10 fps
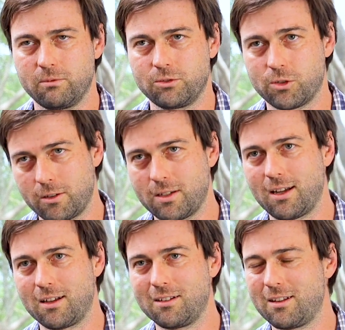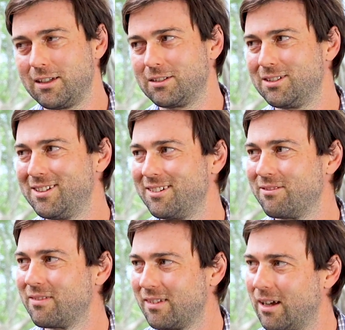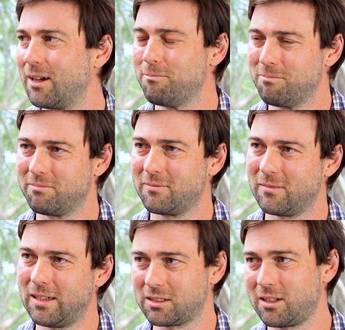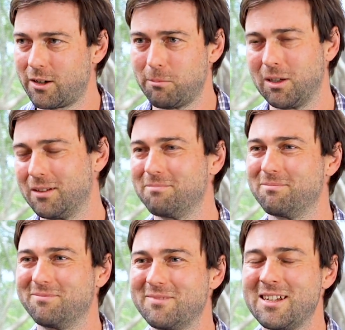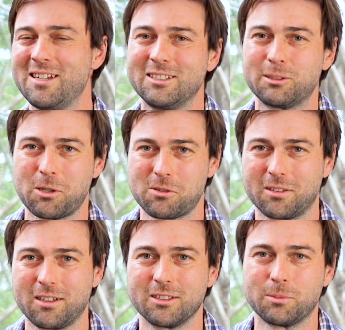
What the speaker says: drone data, that's kind of my specialty, I